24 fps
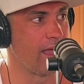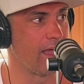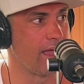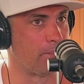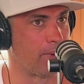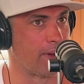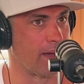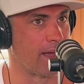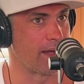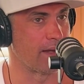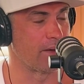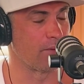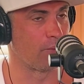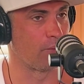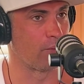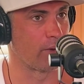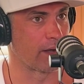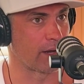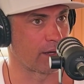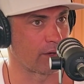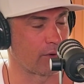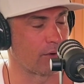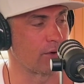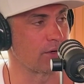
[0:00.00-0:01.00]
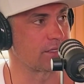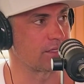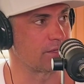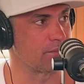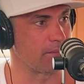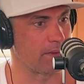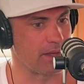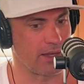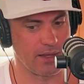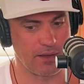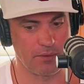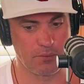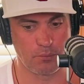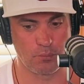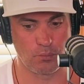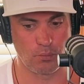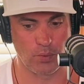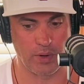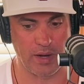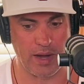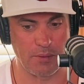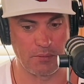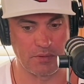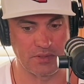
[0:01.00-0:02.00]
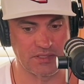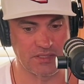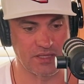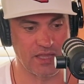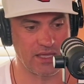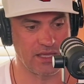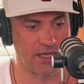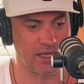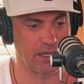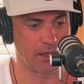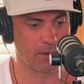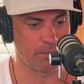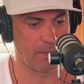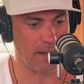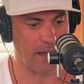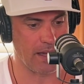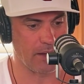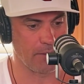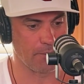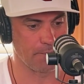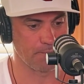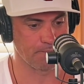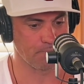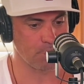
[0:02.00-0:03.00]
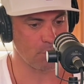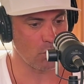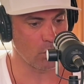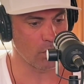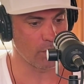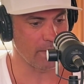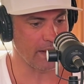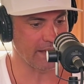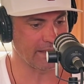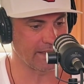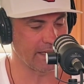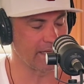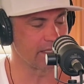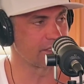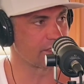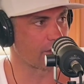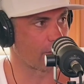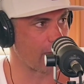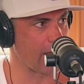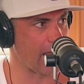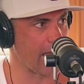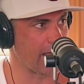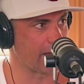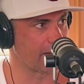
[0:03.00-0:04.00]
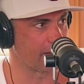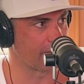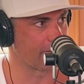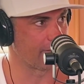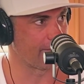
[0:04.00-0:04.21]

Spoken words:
But what occurred to me when I was thinking about where my kids are at and the